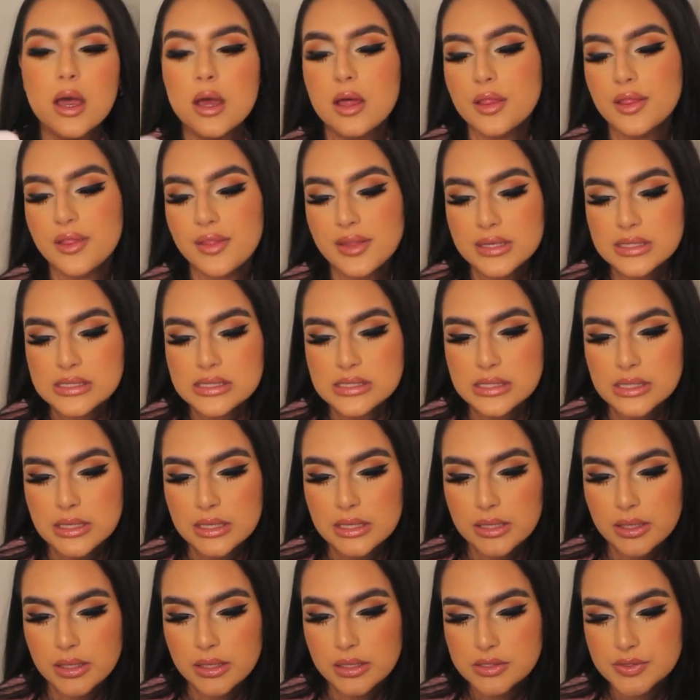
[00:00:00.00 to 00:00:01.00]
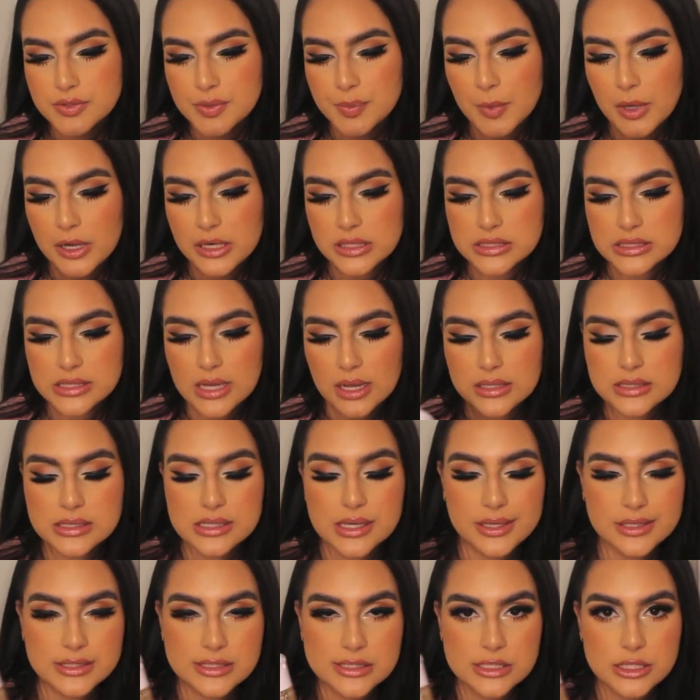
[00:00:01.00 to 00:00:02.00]
This is from
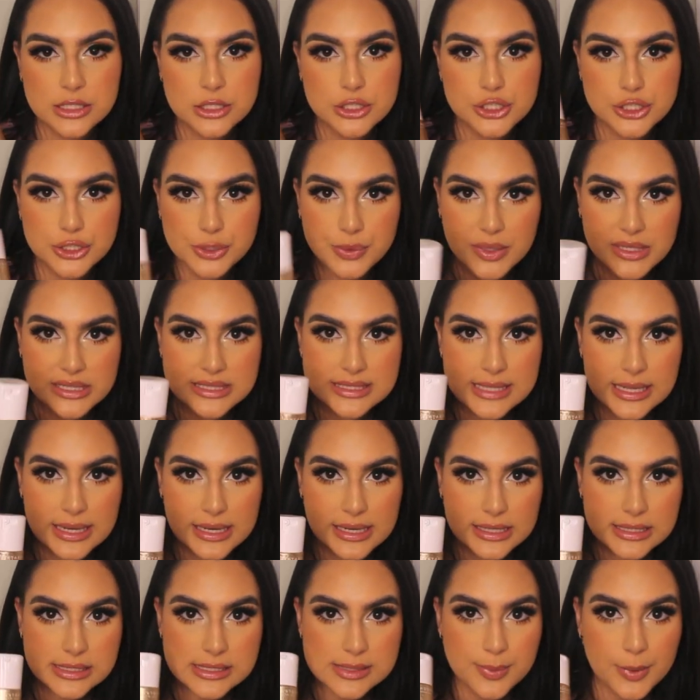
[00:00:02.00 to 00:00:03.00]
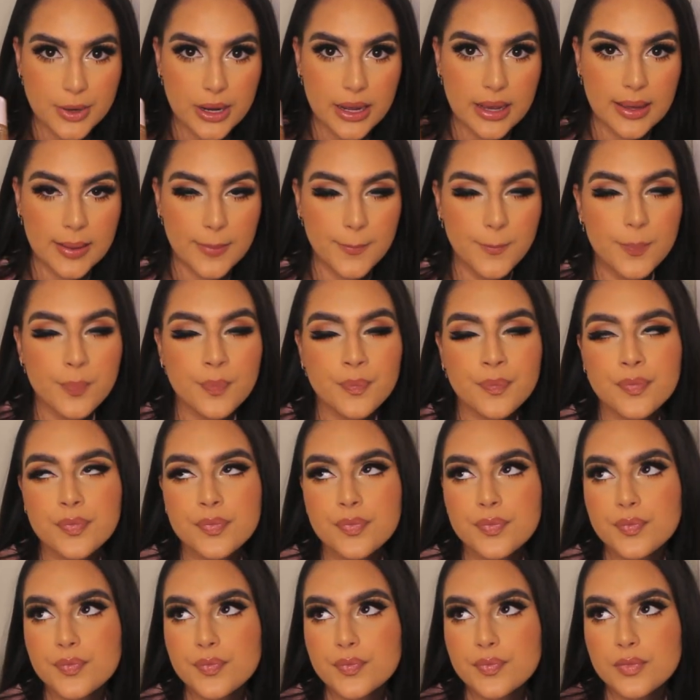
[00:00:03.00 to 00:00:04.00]
Anastasia. It's the Dewy Setting Spray,
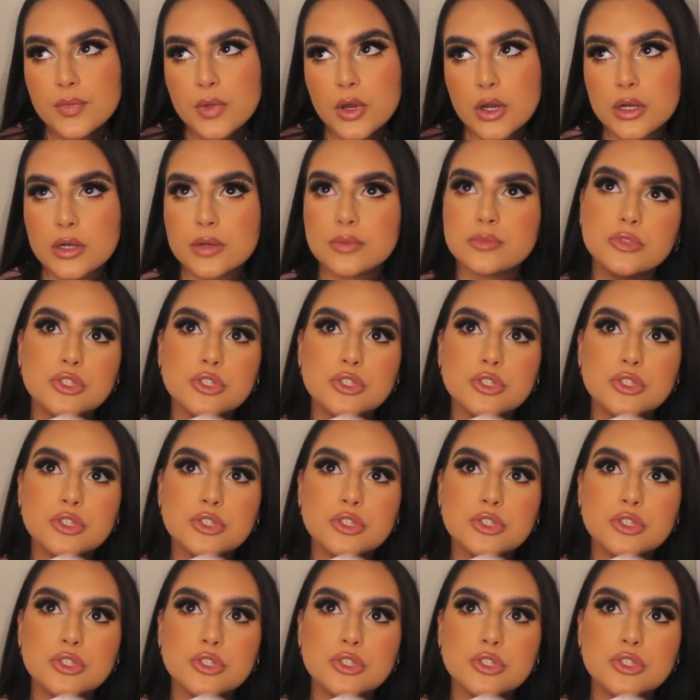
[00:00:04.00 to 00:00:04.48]
or